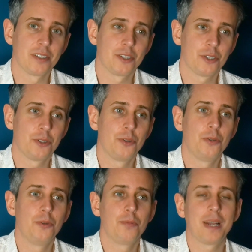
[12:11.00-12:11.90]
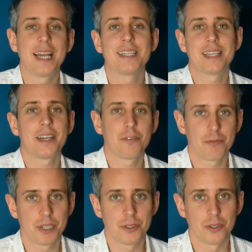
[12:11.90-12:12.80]
to play second
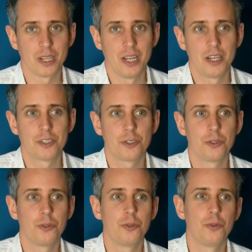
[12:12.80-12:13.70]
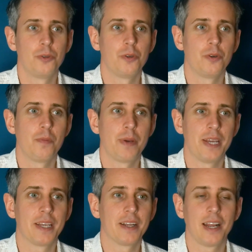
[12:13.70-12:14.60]
fiddle to
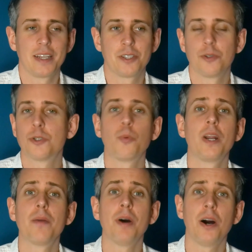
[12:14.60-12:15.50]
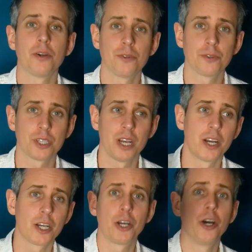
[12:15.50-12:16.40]
being like to William Hartnell's
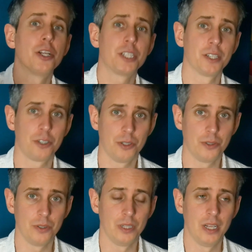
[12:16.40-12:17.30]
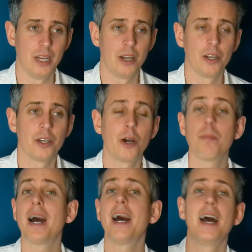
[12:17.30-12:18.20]
curtain call, no
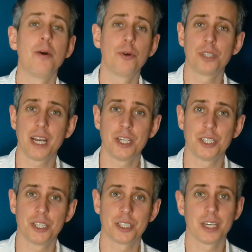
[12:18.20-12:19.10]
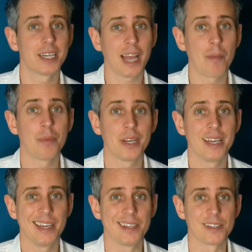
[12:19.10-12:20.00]
matter how audacious a gambit
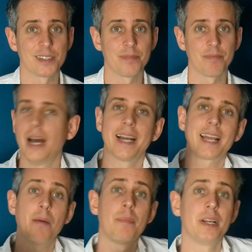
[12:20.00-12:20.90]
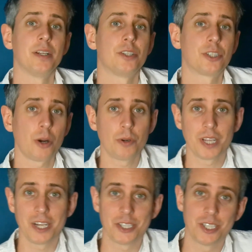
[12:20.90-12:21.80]
it is. A gambit so
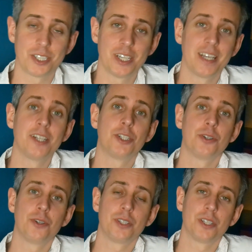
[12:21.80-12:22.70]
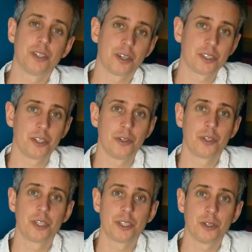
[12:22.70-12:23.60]
audacious that it ensured that Doctor Who
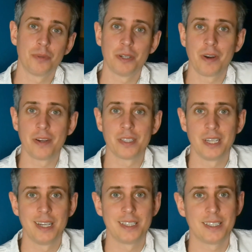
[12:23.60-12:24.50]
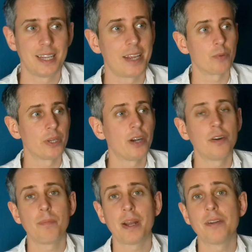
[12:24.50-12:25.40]
could still be around today. We are
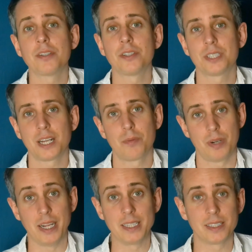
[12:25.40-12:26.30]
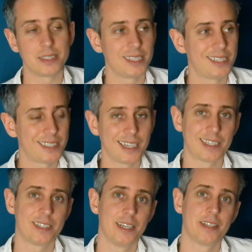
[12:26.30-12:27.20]
about to celebrate the
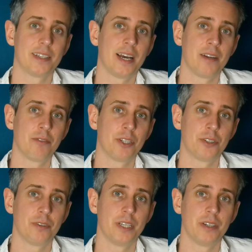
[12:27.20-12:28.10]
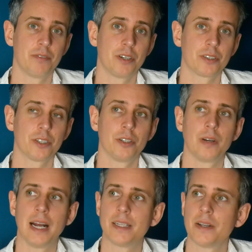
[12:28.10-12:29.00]
60th anniversary of Doctor Who,
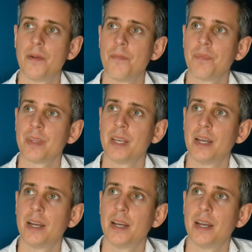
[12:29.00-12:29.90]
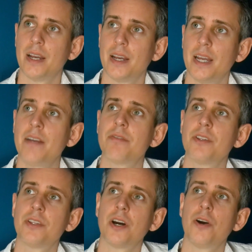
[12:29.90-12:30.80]
and
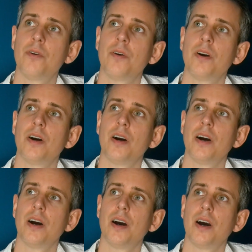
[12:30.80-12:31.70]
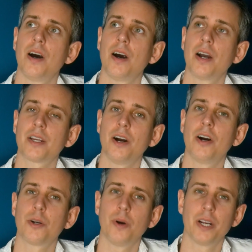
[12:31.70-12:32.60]
even though I
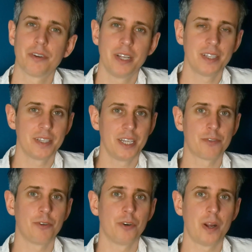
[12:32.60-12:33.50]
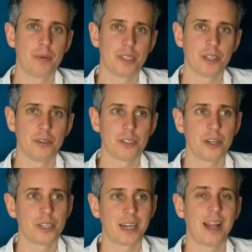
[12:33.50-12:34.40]
can't quite agree that these four episodes
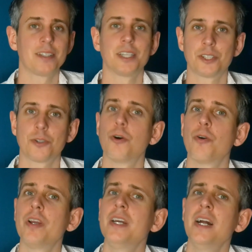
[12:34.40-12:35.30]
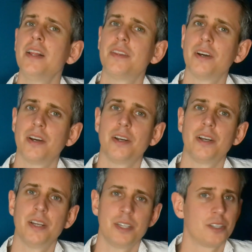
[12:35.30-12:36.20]
are the classic story that
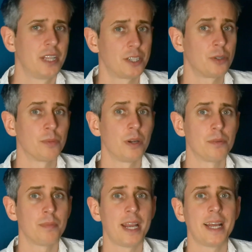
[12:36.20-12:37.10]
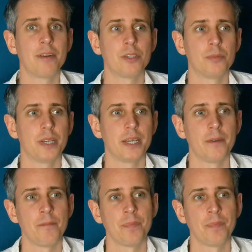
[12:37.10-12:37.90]
they're sometimes made out to be,